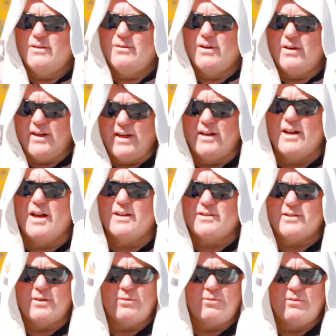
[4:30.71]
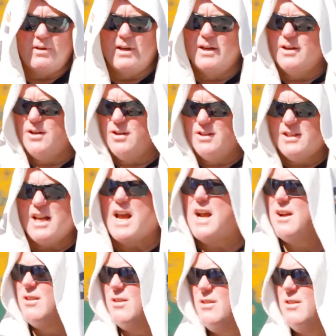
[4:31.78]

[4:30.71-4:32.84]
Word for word: Well, Enock's a really good tackler,